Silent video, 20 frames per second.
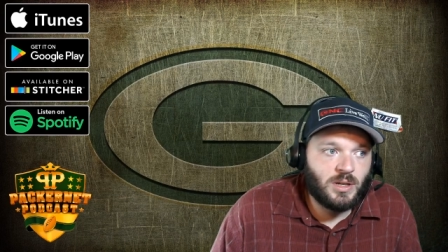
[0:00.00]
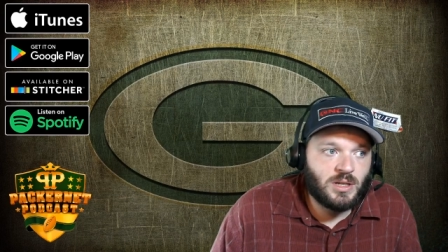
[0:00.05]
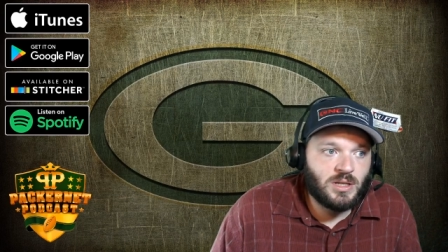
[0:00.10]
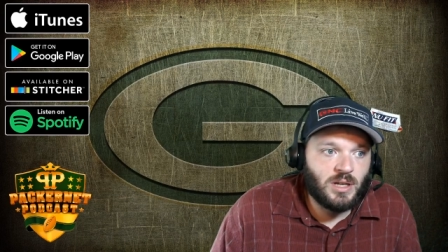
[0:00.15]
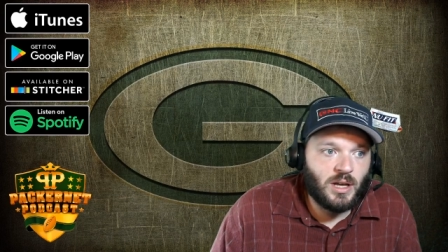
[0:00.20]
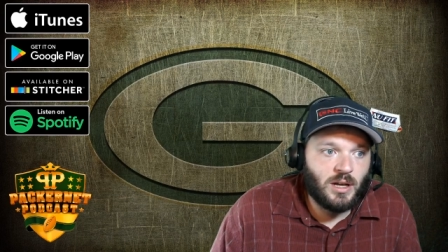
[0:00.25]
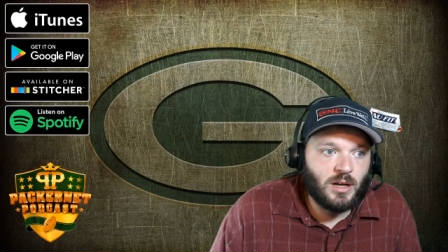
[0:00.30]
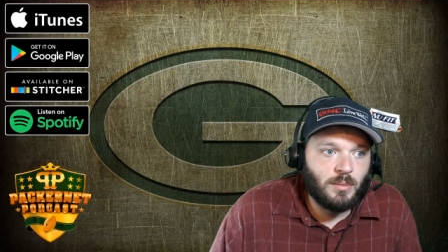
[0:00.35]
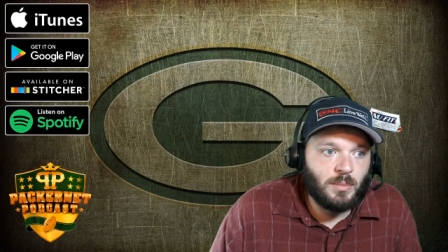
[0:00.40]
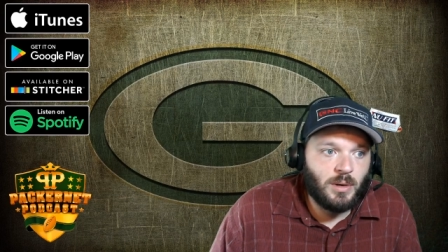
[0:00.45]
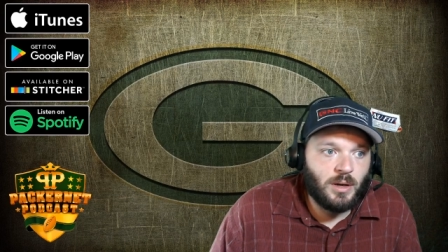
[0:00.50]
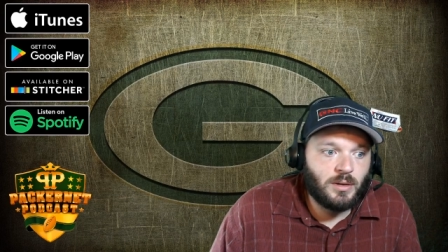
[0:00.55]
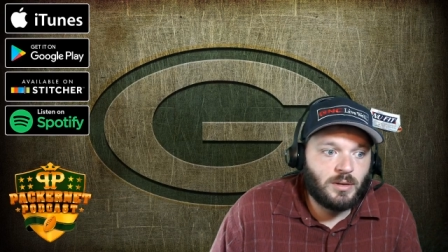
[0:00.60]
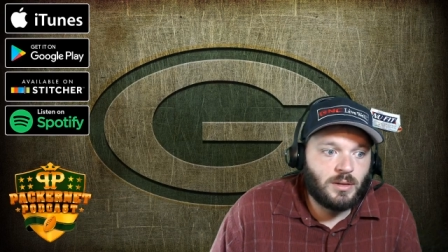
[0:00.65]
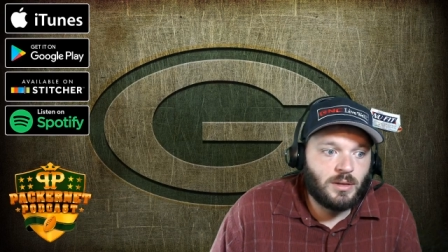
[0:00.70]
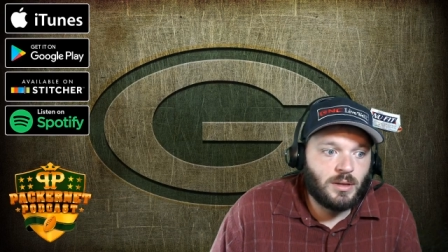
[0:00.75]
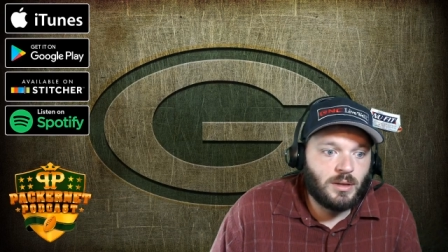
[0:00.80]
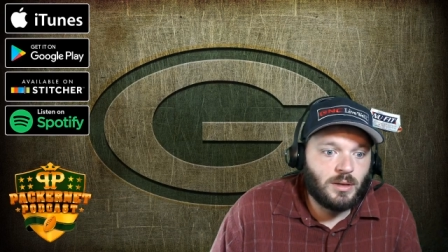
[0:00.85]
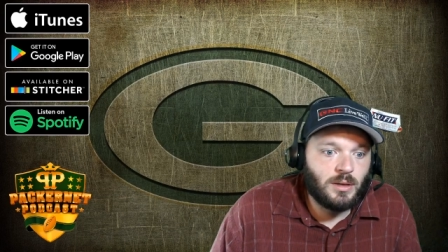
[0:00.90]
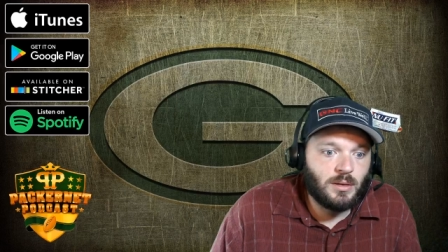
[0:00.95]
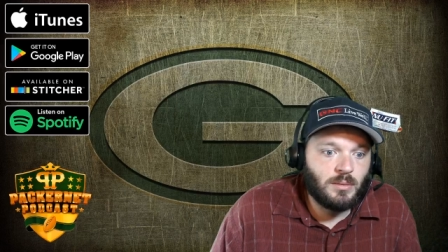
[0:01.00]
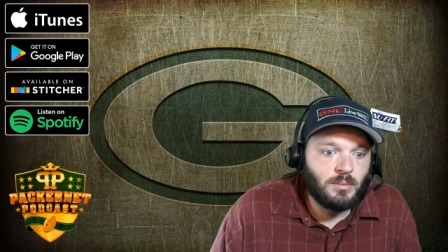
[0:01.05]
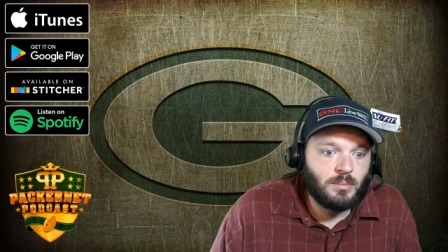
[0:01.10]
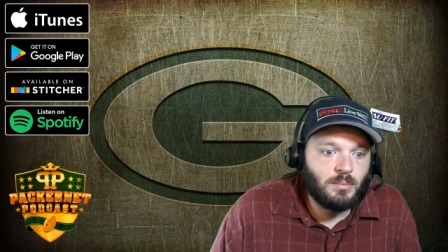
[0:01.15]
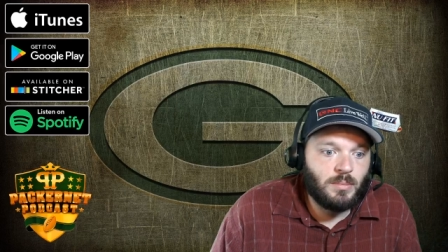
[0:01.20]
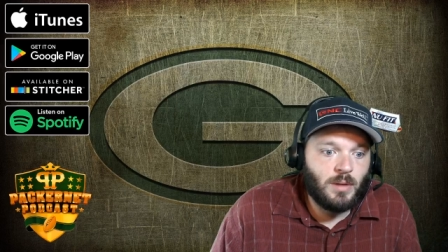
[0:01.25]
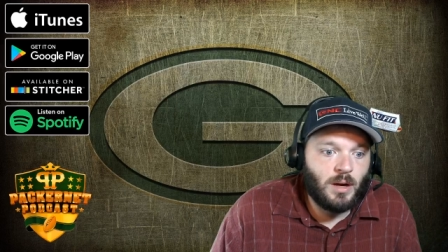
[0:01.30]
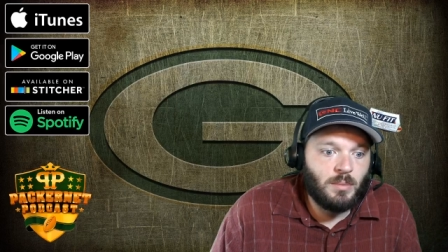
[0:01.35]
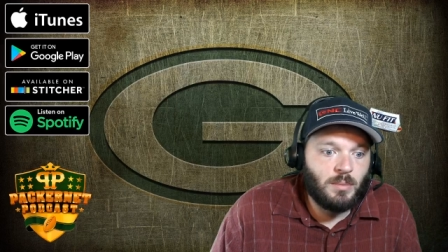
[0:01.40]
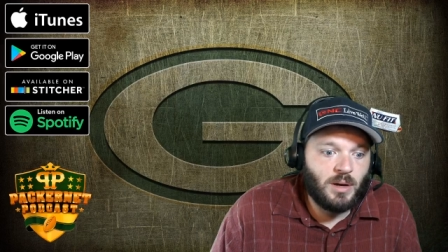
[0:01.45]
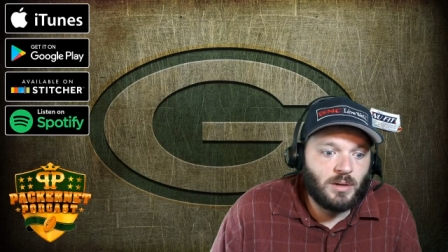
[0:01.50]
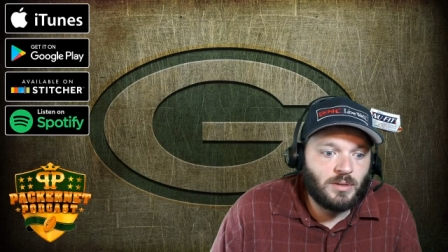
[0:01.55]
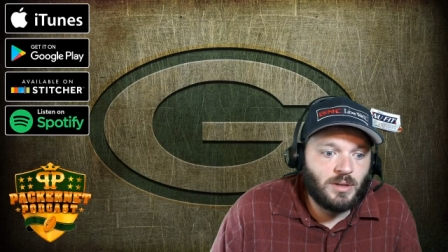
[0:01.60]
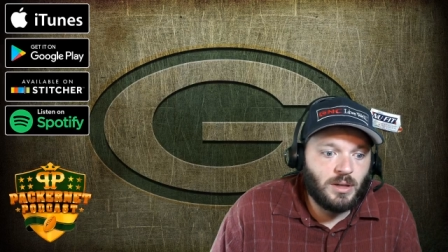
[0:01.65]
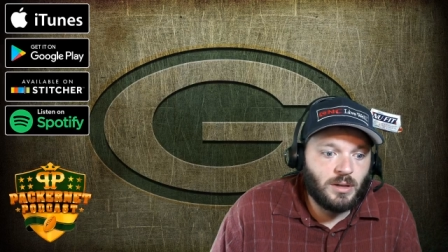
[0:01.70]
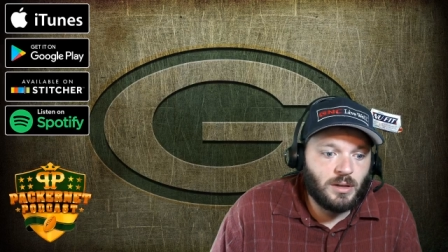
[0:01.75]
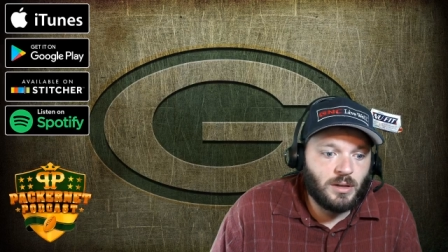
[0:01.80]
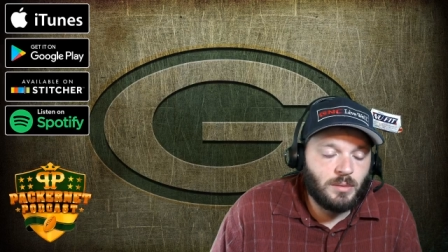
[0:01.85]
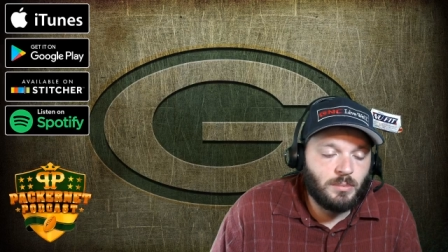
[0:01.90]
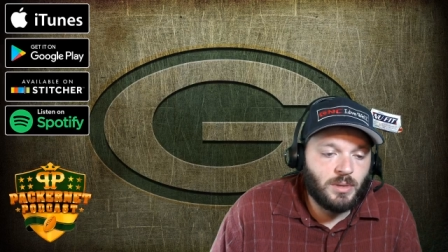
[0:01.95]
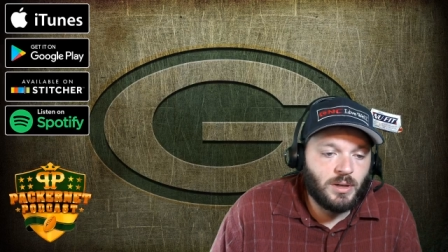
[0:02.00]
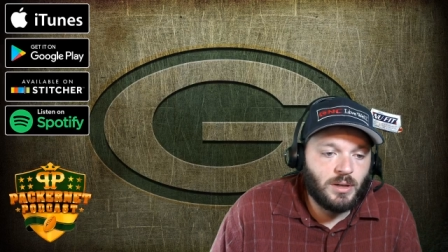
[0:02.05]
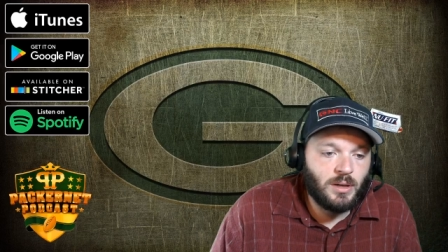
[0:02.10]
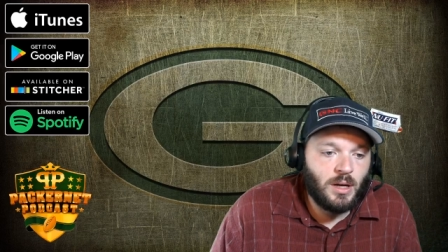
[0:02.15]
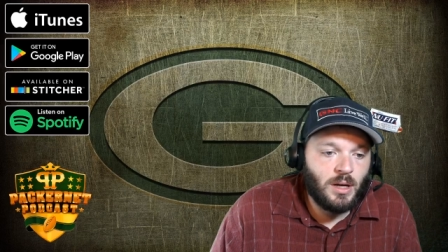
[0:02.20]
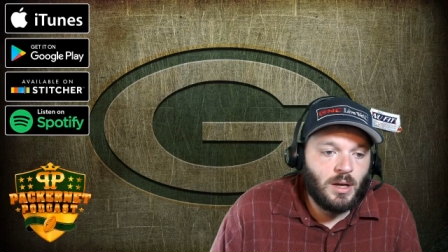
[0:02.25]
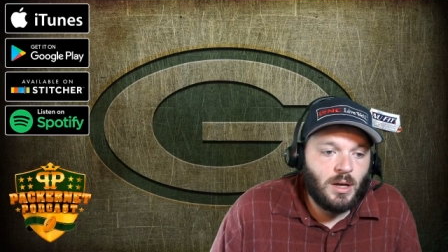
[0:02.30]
excited about uh, about Dillon, but.